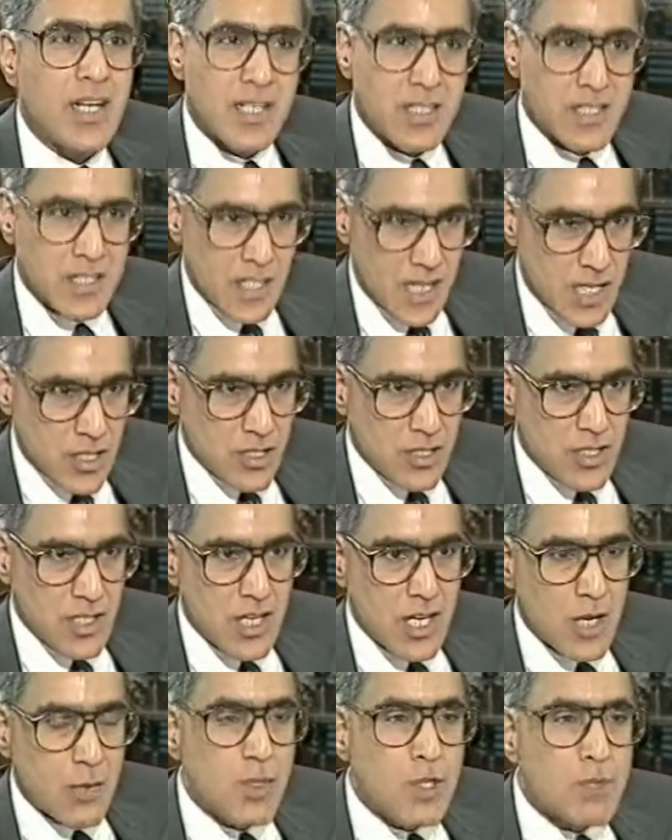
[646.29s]

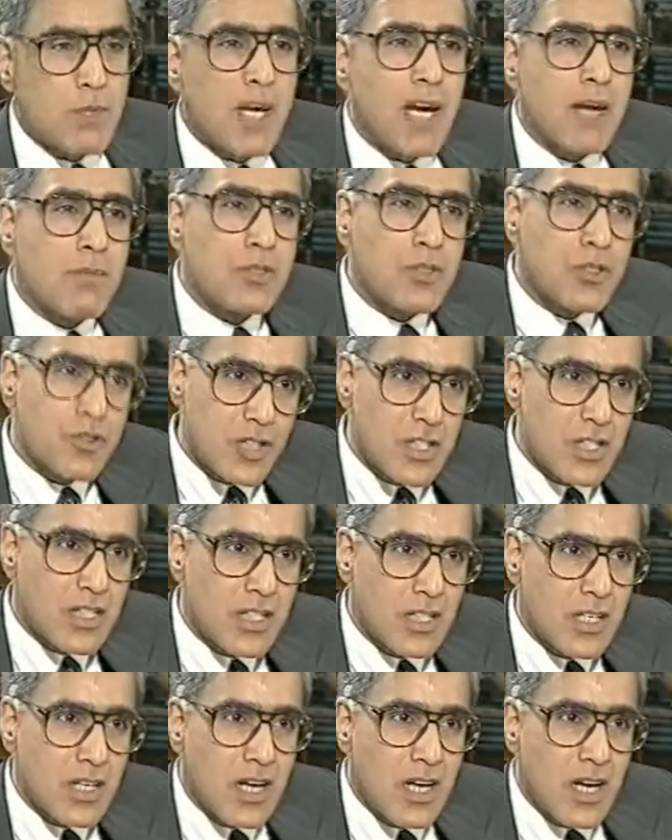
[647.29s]
internationally, which becomes
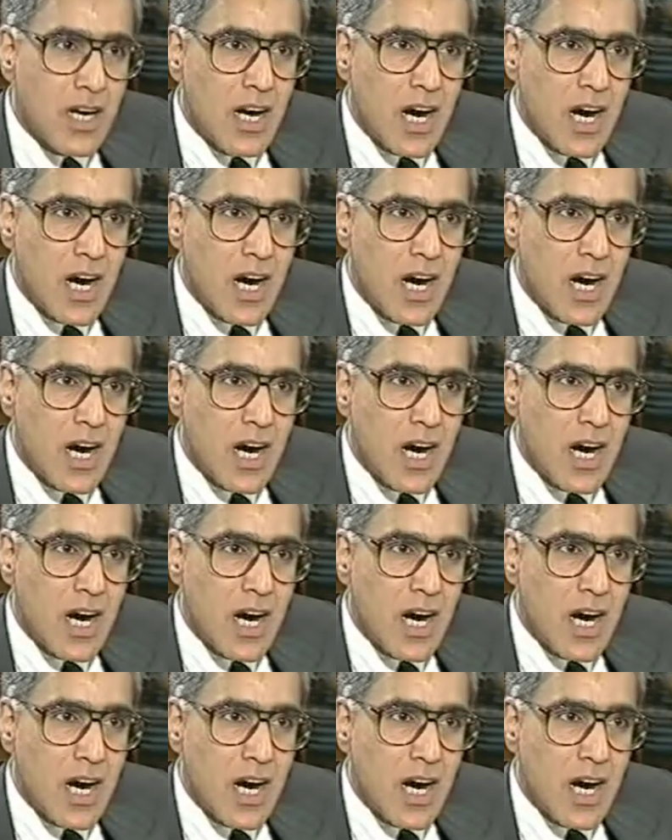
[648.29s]
critical